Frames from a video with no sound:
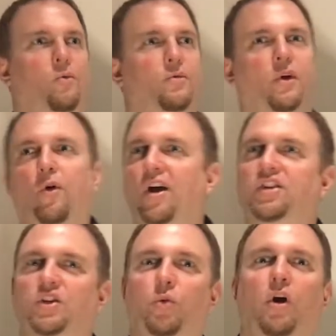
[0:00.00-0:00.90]
the
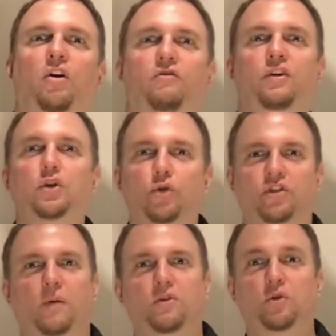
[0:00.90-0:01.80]
question is, what are visual
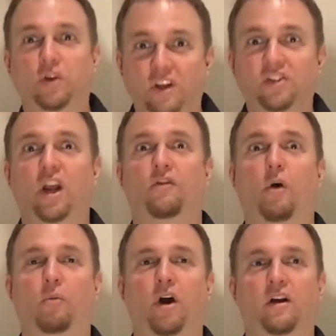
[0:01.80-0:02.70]
receptors doing in the center of
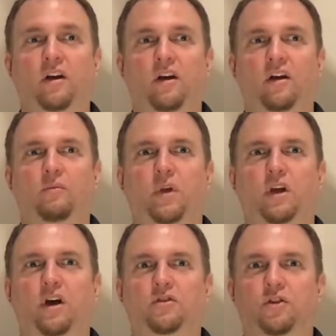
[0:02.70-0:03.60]
our brain?
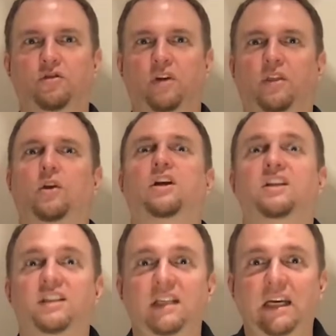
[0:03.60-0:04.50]
Because there's nothing you
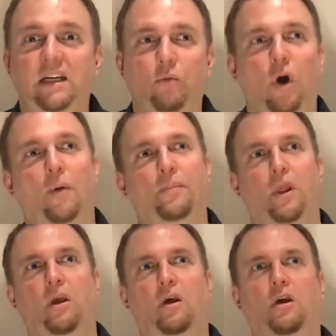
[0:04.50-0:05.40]
can see.
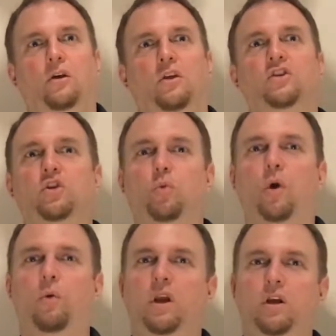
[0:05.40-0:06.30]
Well, this is where
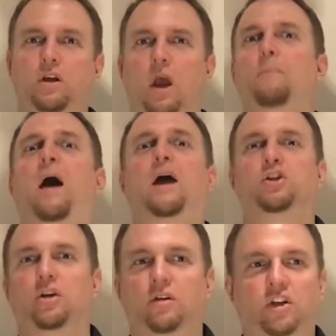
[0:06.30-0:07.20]
we
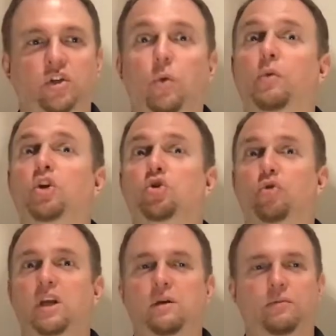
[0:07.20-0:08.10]
imagine, this is where we
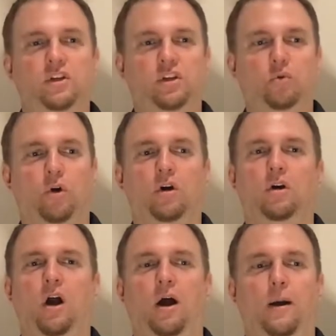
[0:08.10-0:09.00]
dream, this is where